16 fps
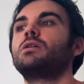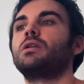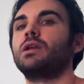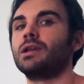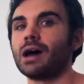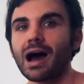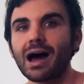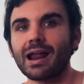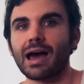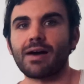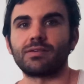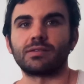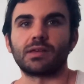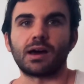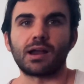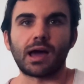not
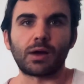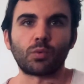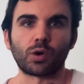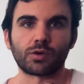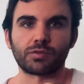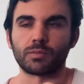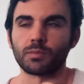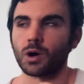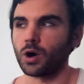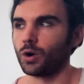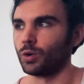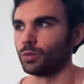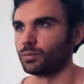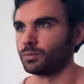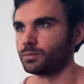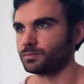having that. I work from
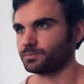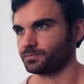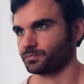home.